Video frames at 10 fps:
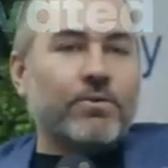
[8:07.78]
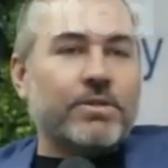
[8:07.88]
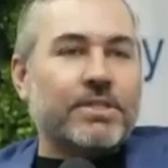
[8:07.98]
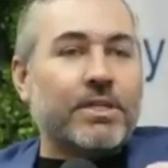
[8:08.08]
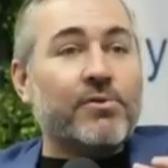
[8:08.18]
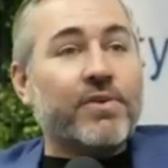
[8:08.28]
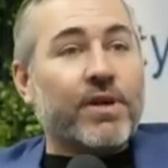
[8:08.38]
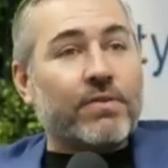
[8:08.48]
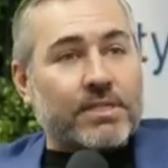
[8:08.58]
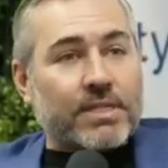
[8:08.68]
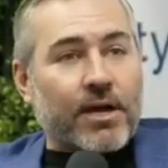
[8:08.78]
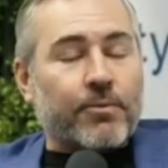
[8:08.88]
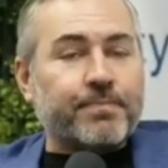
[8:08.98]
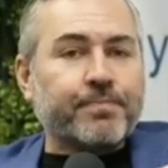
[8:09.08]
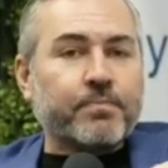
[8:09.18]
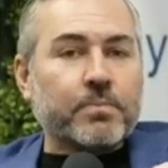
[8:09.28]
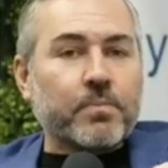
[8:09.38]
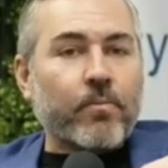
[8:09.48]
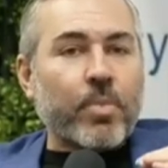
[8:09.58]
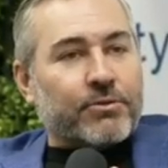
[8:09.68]
so Zillow figured this out.
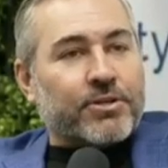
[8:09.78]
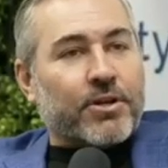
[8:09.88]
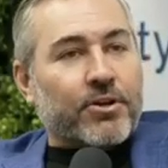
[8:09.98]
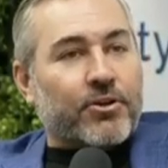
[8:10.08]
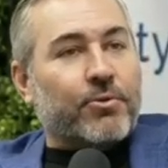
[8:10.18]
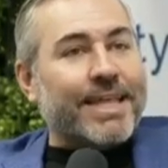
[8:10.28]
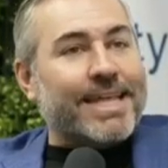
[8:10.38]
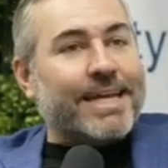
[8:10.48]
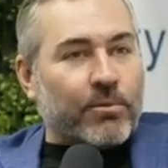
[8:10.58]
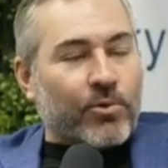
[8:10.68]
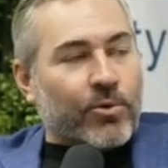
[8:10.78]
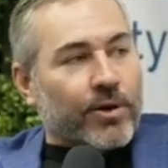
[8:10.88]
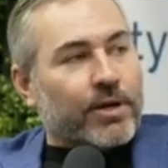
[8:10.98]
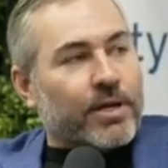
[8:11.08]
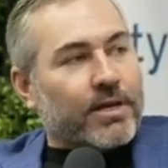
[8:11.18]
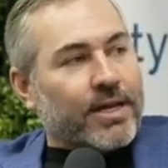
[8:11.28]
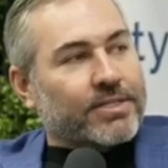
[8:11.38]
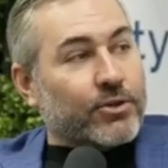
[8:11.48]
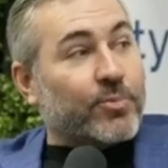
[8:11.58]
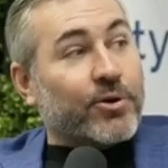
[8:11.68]
They don't turn it into a lead anymore
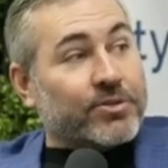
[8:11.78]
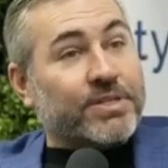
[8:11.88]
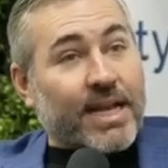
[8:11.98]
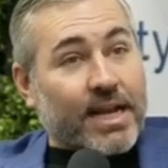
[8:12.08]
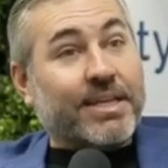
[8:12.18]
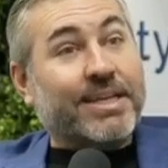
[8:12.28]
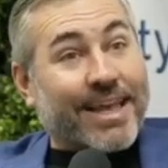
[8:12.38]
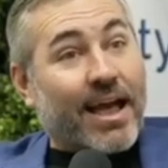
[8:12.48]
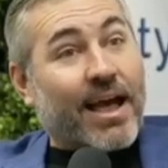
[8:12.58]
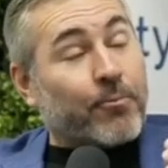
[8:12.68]
until the person is actually like, yeah,